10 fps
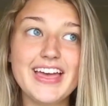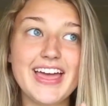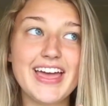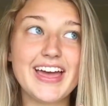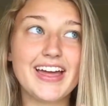
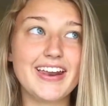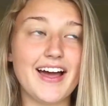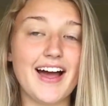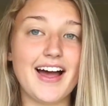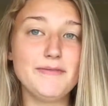And
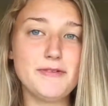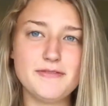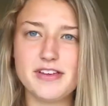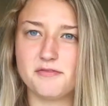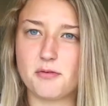I've
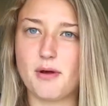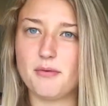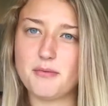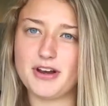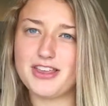been vegan for
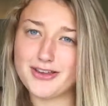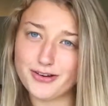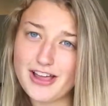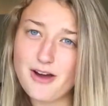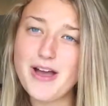probably about a
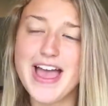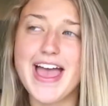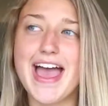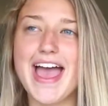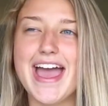year now,
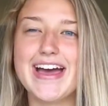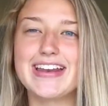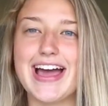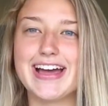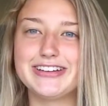
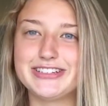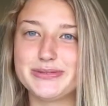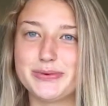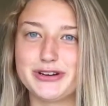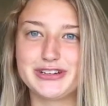and I
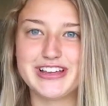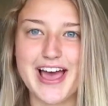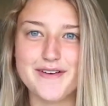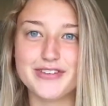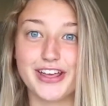just wanted to
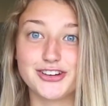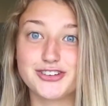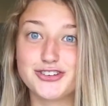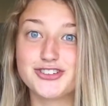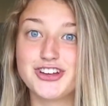have an
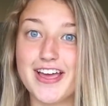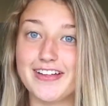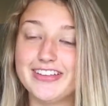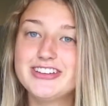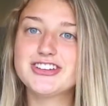extra
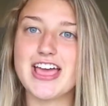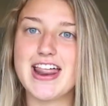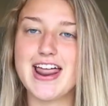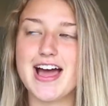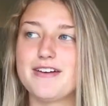challenge,
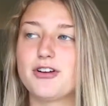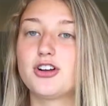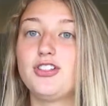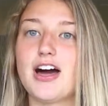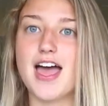and I've
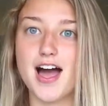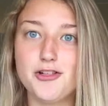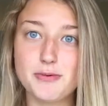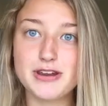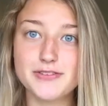heard a lot of
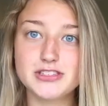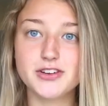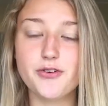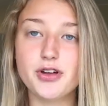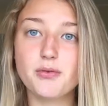health benefits
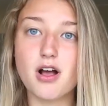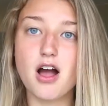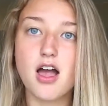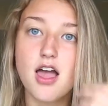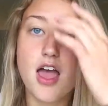of going
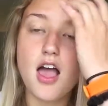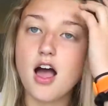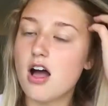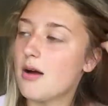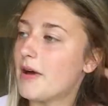raw.
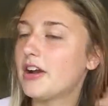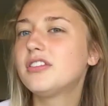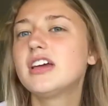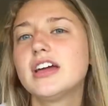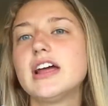I
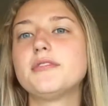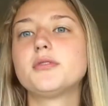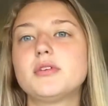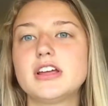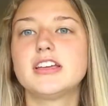don't think I'd
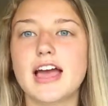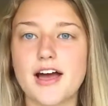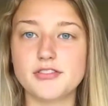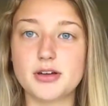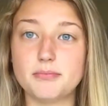ever want to
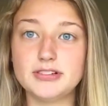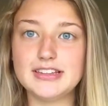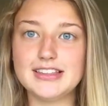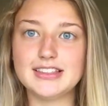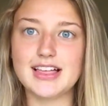have a
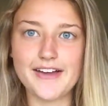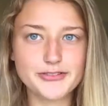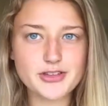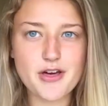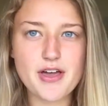complete
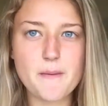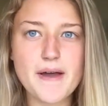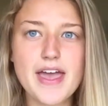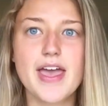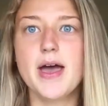lifestyle that
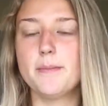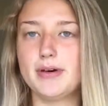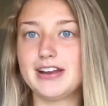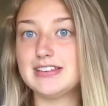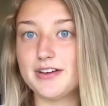way,
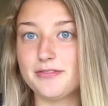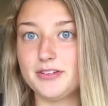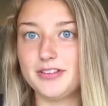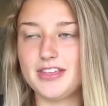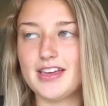but I
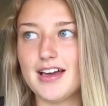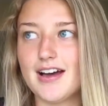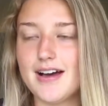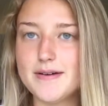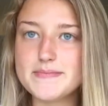definitely
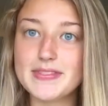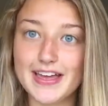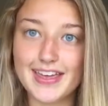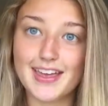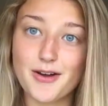
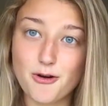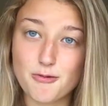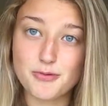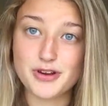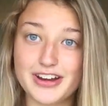like
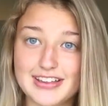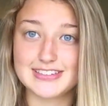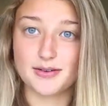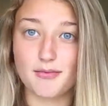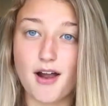incorporating
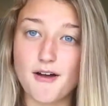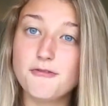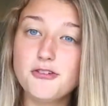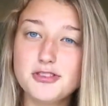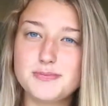some raw
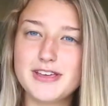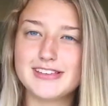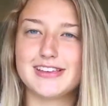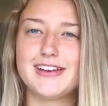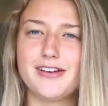foods
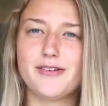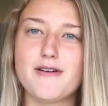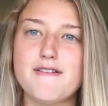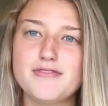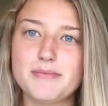because I know
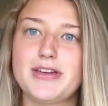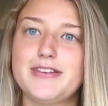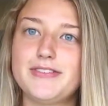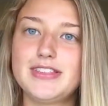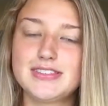of the
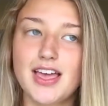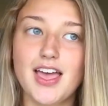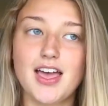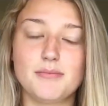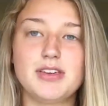benefits,
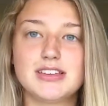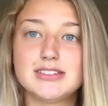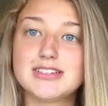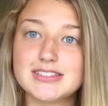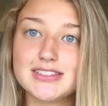because
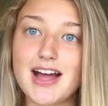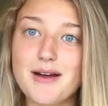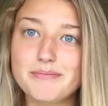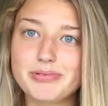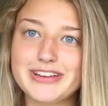it does
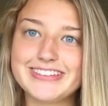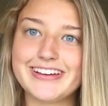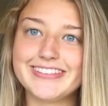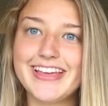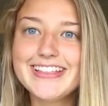not break
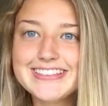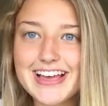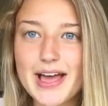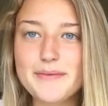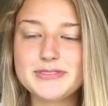down the
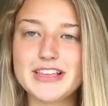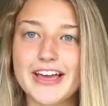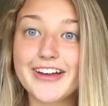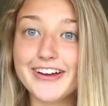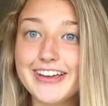enzymes
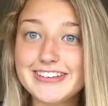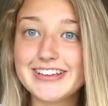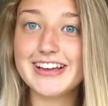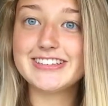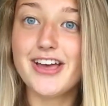that cooking
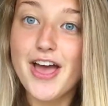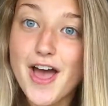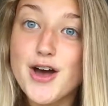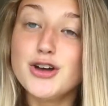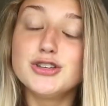does.
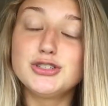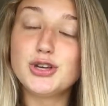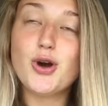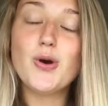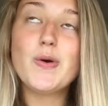
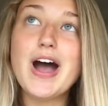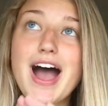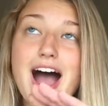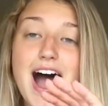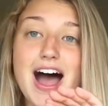So
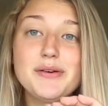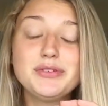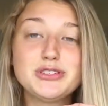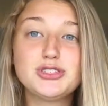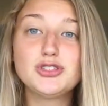I
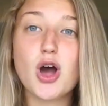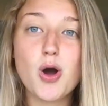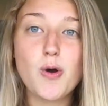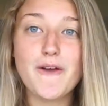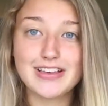was
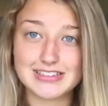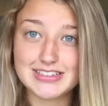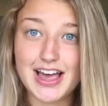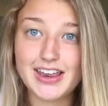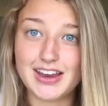so
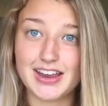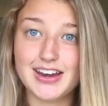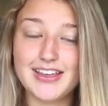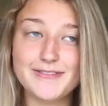excited.